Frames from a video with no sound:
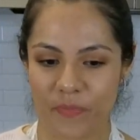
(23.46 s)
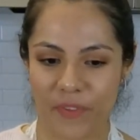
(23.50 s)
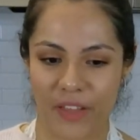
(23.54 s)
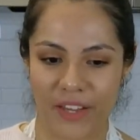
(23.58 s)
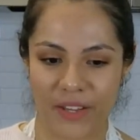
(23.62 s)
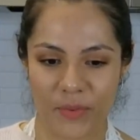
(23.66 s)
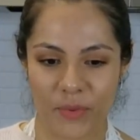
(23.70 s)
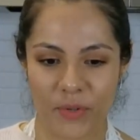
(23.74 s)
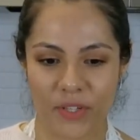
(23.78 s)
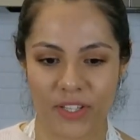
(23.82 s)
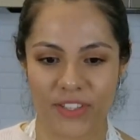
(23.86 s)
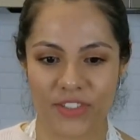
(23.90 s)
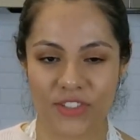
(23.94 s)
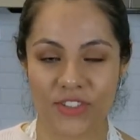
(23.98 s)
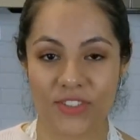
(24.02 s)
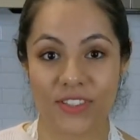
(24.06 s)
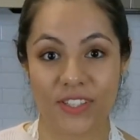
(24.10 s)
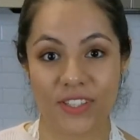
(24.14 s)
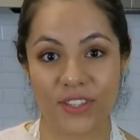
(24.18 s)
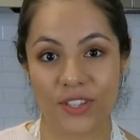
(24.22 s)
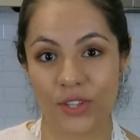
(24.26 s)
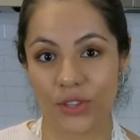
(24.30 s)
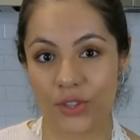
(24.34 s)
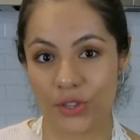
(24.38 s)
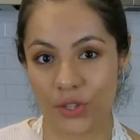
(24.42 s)
well, let's just say
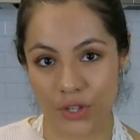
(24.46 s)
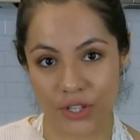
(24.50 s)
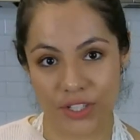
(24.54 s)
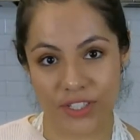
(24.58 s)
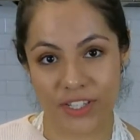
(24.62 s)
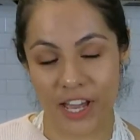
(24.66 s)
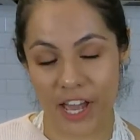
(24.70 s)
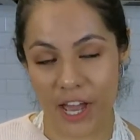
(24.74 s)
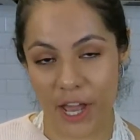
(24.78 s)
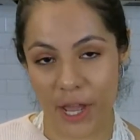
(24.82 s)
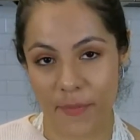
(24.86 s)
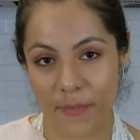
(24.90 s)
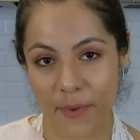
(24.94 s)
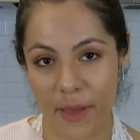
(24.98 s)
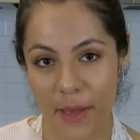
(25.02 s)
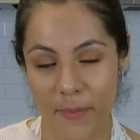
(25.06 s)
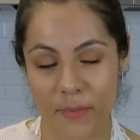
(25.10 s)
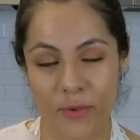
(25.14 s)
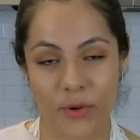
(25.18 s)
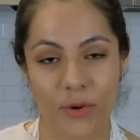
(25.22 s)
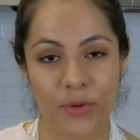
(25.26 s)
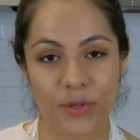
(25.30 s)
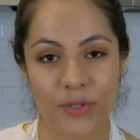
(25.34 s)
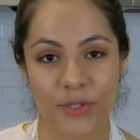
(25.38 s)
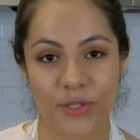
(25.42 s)
the third time I'm
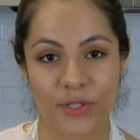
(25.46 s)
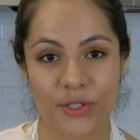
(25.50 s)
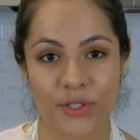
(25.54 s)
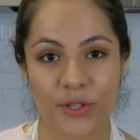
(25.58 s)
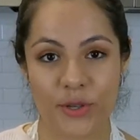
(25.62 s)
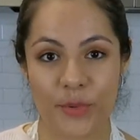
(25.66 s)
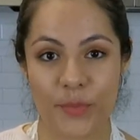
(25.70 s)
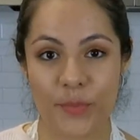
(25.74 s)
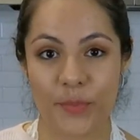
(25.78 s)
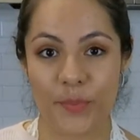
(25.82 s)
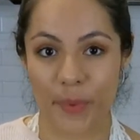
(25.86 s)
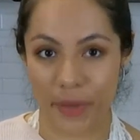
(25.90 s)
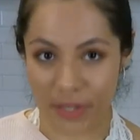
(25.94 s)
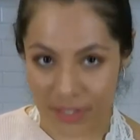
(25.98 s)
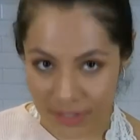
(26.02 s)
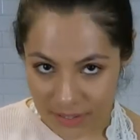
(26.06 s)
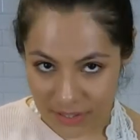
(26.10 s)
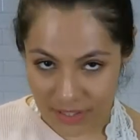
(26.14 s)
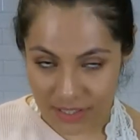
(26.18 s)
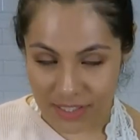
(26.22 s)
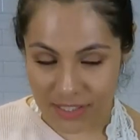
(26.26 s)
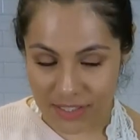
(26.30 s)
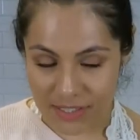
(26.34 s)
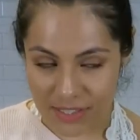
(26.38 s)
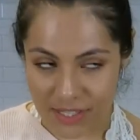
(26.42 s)
going to bake
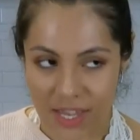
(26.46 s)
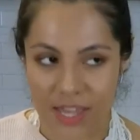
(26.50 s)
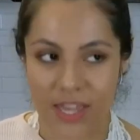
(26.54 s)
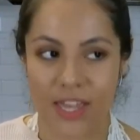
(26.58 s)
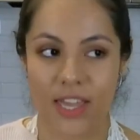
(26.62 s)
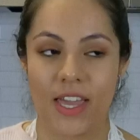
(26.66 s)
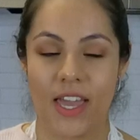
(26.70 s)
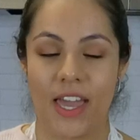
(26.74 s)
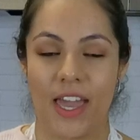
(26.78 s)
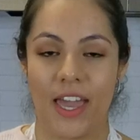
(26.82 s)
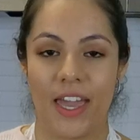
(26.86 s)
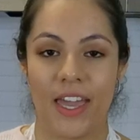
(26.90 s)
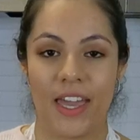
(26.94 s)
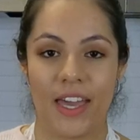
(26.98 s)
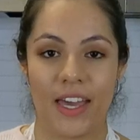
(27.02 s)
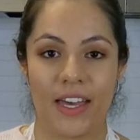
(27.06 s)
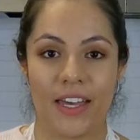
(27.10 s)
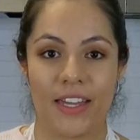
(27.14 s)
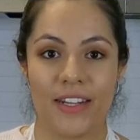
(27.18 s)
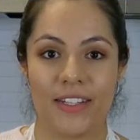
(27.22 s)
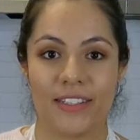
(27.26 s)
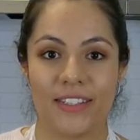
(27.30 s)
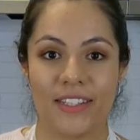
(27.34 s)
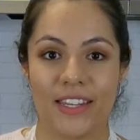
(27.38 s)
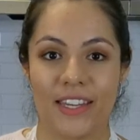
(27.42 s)
this,
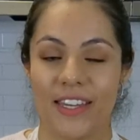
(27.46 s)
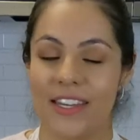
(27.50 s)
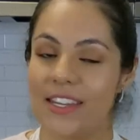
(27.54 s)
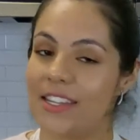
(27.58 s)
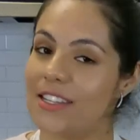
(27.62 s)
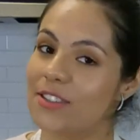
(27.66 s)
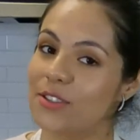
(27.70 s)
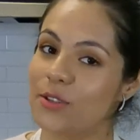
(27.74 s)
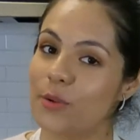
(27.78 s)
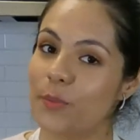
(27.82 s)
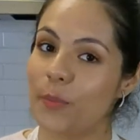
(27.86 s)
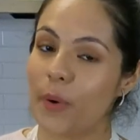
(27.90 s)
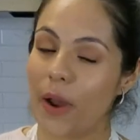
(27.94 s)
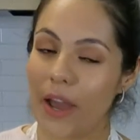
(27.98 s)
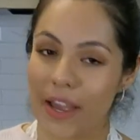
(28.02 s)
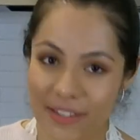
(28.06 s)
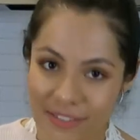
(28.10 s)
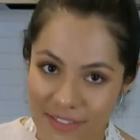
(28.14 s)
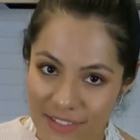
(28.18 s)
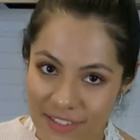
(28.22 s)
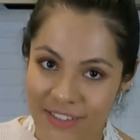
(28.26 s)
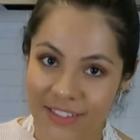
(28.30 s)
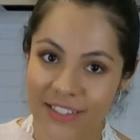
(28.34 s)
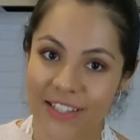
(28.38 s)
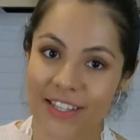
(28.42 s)
and it's
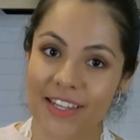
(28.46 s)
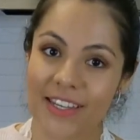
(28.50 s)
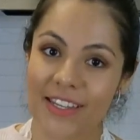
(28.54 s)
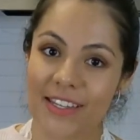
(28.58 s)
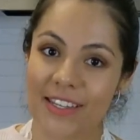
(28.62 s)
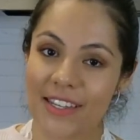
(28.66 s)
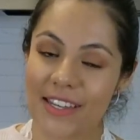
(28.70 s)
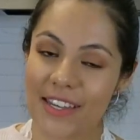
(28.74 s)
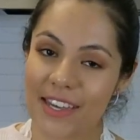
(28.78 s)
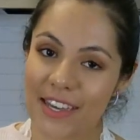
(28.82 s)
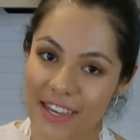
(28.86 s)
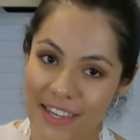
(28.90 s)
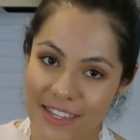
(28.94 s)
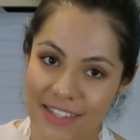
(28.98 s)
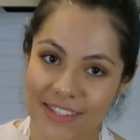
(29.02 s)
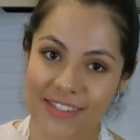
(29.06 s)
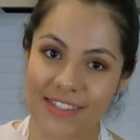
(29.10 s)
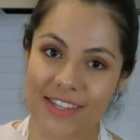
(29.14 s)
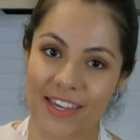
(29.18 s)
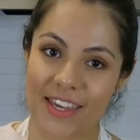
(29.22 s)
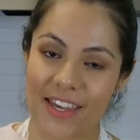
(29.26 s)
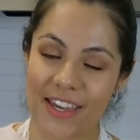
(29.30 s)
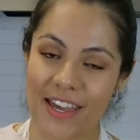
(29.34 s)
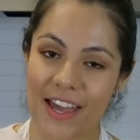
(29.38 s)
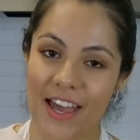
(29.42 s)
surprisingly
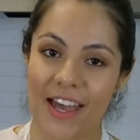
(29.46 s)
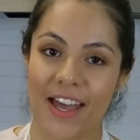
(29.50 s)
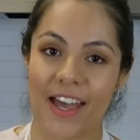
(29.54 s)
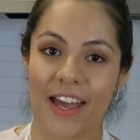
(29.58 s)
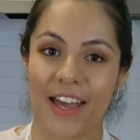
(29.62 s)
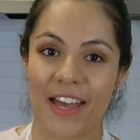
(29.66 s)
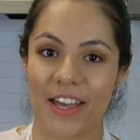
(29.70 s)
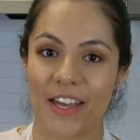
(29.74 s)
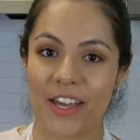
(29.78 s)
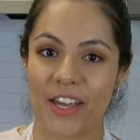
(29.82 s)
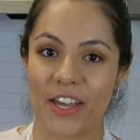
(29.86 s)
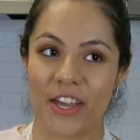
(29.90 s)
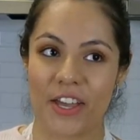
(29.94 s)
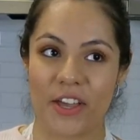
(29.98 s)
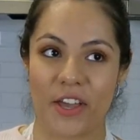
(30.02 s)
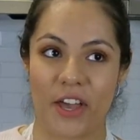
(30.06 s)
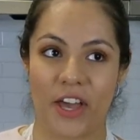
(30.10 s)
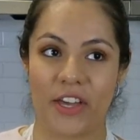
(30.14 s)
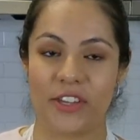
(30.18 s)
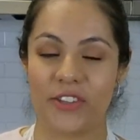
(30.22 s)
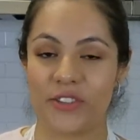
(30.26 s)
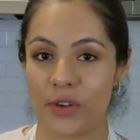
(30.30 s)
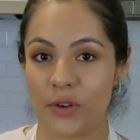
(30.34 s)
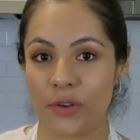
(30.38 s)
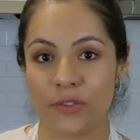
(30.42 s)
easy.
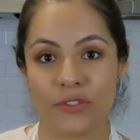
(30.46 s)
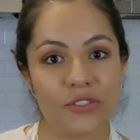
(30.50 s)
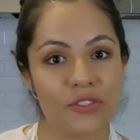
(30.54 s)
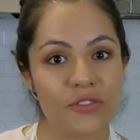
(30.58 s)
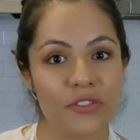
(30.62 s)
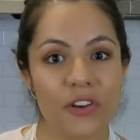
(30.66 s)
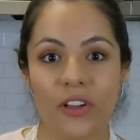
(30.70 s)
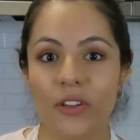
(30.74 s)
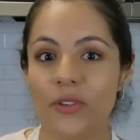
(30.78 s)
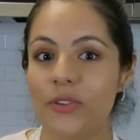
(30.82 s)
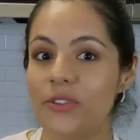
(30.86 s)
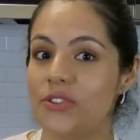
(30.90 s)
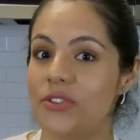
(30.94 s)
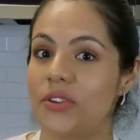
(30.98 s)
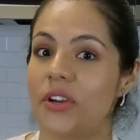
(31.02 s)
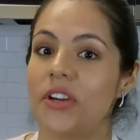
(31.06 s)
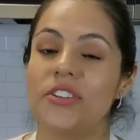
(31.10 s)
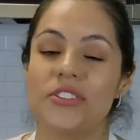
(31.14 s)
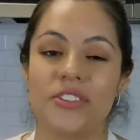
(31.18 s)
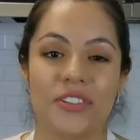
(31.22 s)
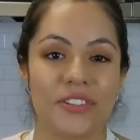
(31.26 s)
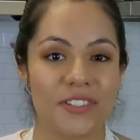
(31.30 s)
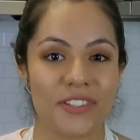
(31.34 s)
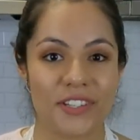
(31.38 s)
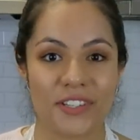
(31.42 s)
As long as you follow
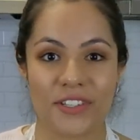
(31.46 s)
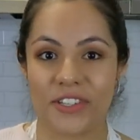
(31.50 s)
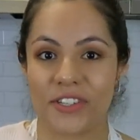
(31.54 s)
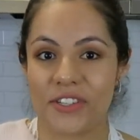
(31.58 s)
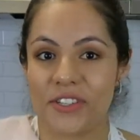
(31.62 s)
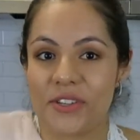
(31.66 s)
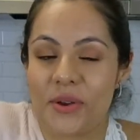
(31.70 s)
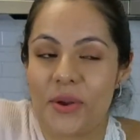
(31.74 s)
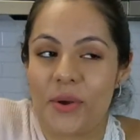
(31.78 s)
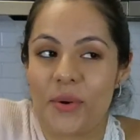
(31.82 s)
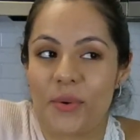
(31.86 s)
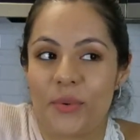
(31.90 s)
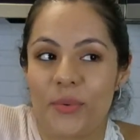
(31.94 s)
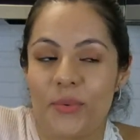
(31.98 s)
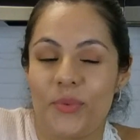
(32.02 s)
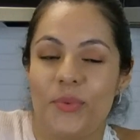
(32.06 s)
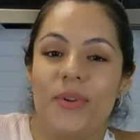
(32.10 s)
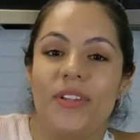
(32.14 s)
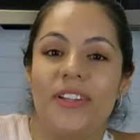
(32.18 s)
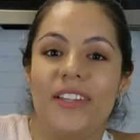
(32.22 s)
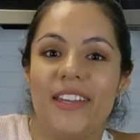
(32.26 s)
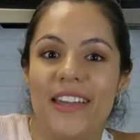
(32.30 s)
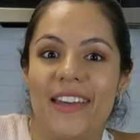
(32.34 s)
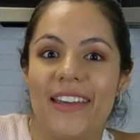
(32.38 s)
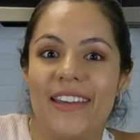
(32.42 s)
instructions, that's
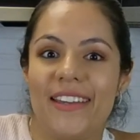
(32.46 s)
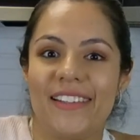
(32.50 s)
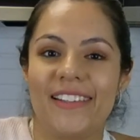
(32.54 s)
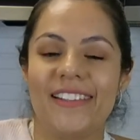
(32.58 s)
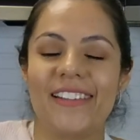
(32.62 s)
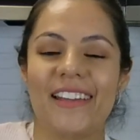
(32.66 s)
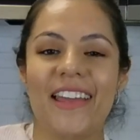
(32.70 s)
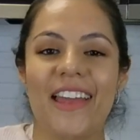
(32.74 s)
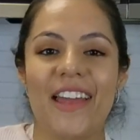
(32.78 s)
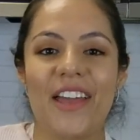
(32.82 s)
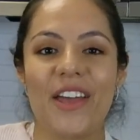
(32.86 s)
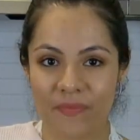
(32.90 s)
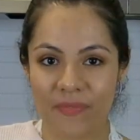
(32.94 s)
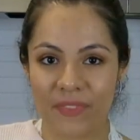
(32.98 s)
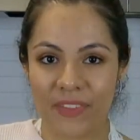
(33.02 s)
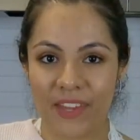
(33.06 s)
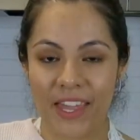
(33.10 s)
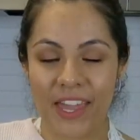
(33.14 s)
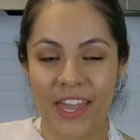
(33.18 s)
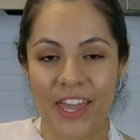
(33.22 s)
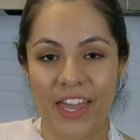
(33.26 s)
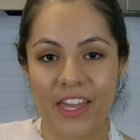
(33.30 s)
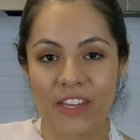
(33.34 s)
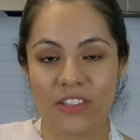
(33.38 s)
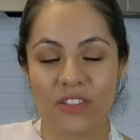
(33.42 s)
really it.
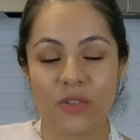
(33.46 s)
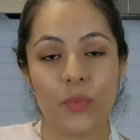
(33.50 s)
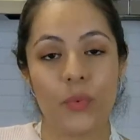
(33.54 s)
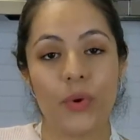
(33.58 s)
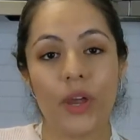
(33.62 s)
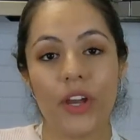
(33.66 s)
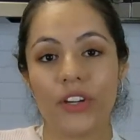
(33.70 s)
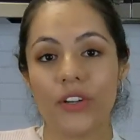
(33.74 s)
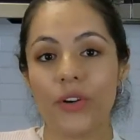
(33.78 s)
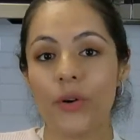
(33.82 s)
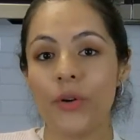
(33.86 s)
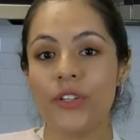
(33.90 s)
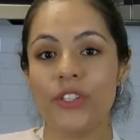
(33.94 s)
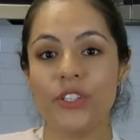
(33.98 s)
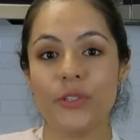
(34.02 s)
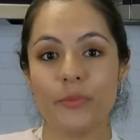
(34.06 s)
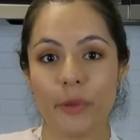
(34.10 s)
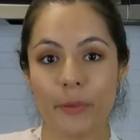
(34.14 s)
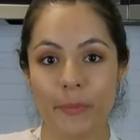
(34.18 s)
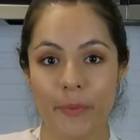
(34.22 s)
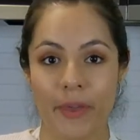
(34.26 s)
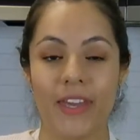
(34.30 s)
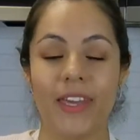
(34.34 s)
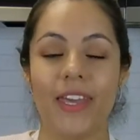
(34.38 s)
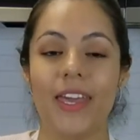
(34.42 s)
So we are going to be
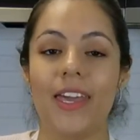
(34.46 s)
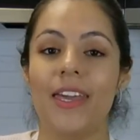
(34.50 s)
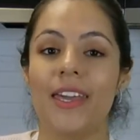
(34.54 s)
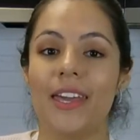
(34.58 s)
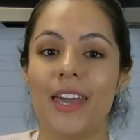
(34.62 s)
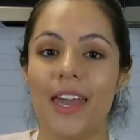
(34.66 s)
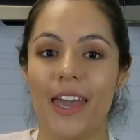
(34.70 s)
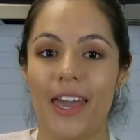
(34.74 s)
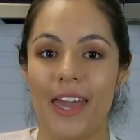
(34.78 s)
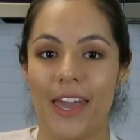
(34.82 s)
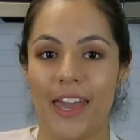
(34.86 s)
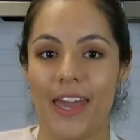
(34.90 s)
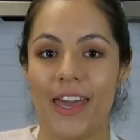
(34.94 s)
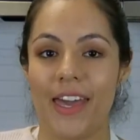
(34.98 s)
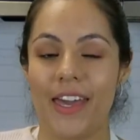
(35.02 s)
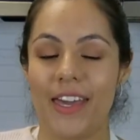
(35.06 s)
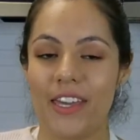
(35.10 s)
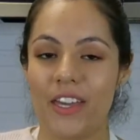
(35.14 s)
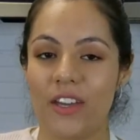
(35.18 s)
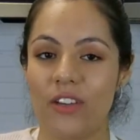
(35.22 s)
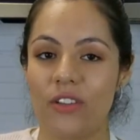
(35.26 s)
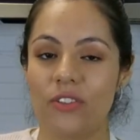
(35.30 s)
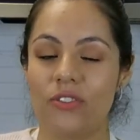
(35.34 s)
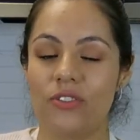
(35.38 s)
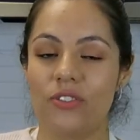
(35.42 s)
making
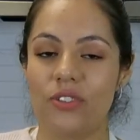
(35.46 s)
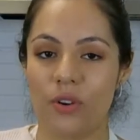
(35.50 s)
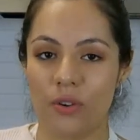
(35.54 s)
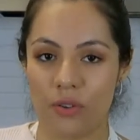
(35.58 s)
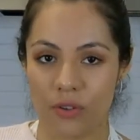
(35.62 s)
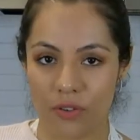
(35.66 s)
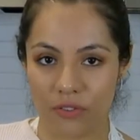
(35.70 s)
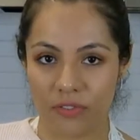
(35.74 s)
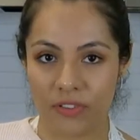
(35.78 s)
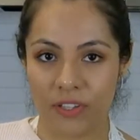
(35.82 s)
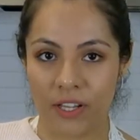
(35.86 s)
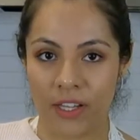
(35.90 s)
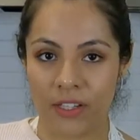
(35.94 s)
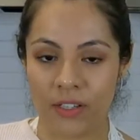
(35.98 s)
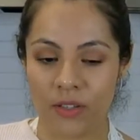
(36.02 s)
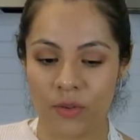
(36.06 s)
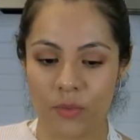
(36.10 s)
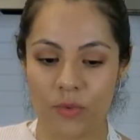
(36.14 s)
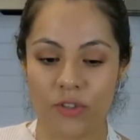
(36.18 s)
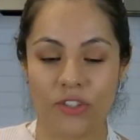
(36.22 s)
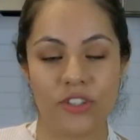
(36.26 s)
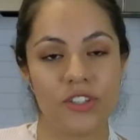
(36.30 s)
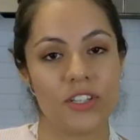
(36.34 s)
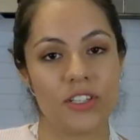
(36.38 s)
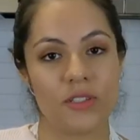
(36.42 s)
a chocoflan,
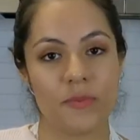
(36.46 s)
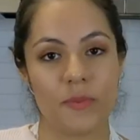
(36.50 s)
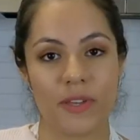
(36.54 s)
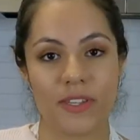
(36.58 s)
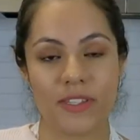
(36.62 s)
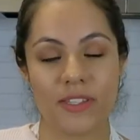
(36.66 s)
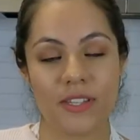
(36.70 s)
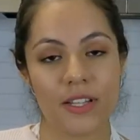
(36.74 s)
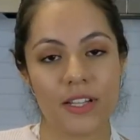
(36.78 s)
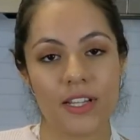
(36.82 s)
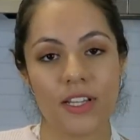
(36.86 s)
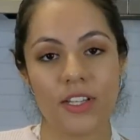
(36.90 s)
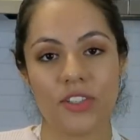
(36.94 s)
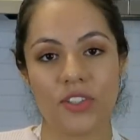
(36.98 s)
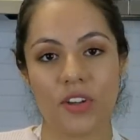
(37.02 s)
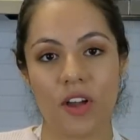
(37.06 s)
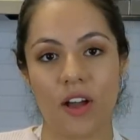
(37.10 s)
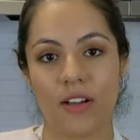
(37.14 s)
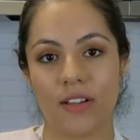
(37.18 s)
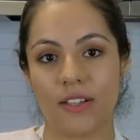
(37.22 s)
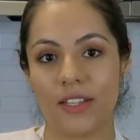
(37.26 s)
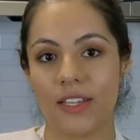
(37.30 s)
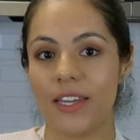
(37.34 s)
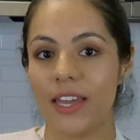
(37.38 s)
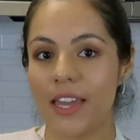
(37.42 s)
which is basically
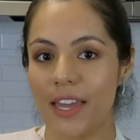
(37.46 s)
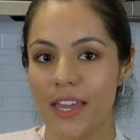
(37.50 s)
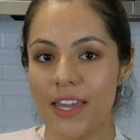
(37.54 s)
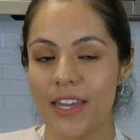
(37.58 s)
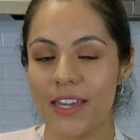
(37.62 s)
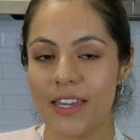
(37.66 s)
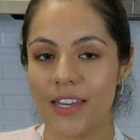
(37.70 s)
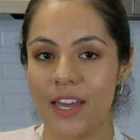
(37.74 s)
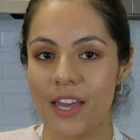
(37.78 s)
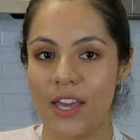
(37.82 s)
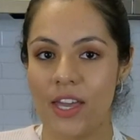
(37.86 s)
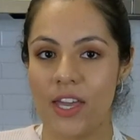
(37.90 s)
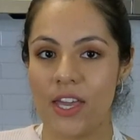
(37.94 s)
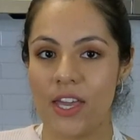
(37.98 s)
chocolate cake